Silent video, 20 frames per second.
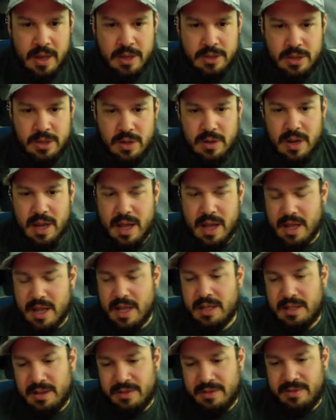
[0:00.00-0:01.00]
So
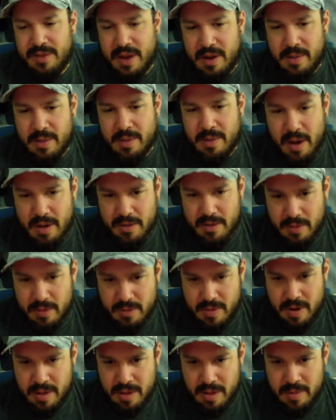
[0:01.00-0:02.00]
it's a very
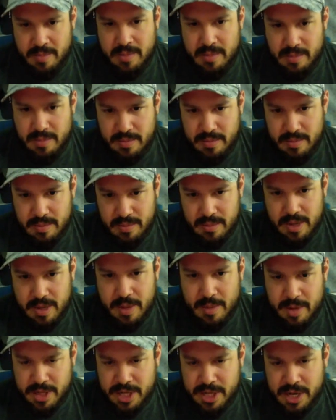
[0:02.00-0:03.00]
powerful random
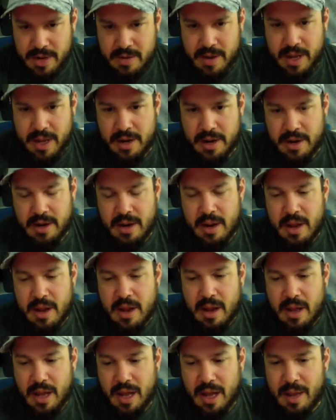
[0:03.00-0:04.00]
number generator.
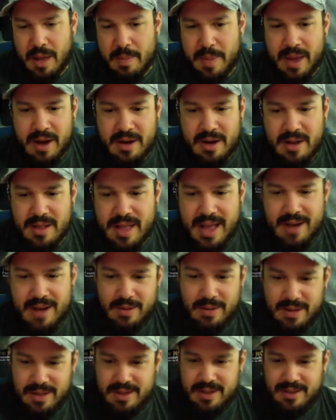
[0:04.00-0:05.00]
Better than
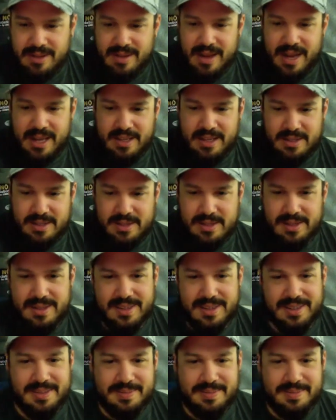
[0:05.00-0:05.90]
that, only the dice.